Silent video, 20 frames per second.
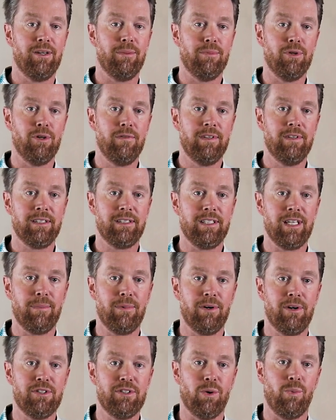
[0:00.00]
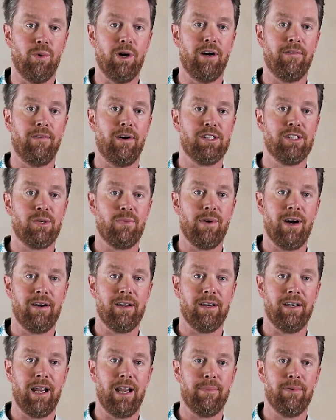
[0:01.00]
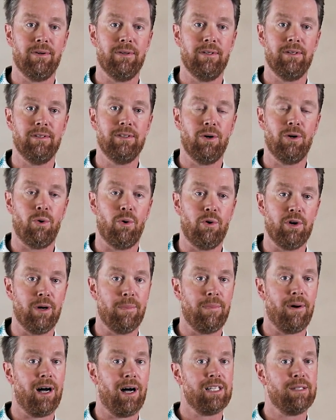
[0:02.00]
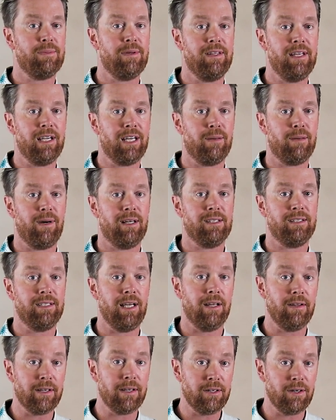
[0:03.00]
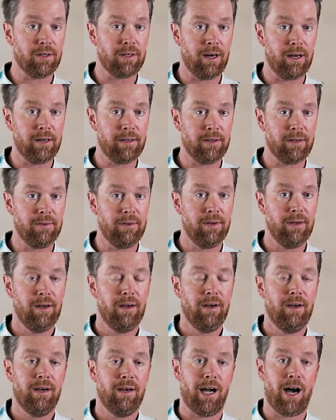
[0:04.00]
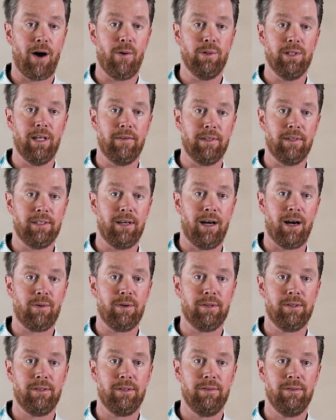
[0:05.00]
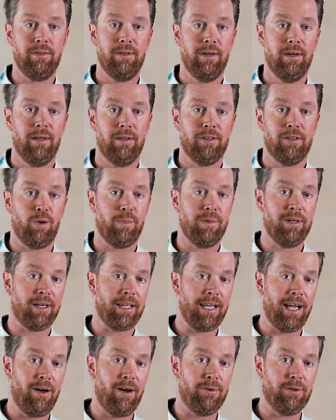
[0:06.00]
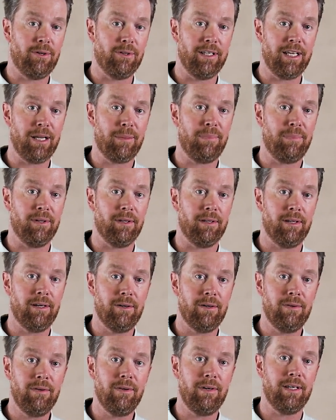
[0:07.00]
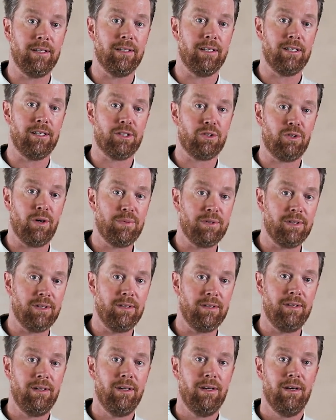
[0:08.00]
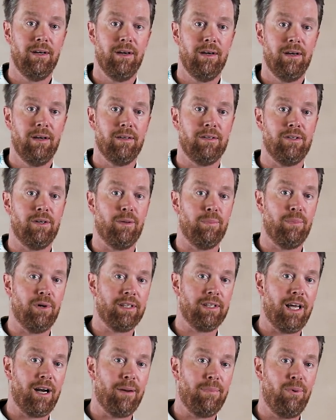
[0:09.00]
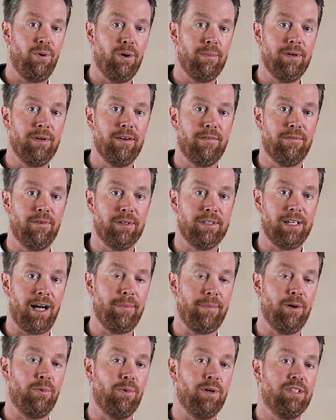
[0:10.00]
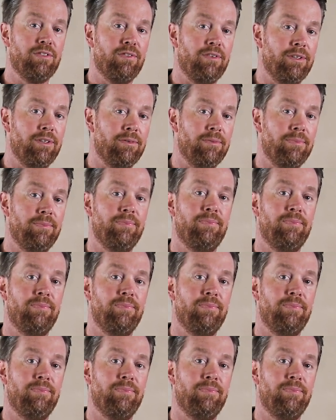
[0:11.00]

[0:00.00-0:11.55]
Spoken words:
to move to Seabridge or one of our surrounding neighborhoods, or you're possibly thinking about selling your condo, I would love to talk with you. There'll be a calendar link below in the description. You can book that appointment for a time that works for you.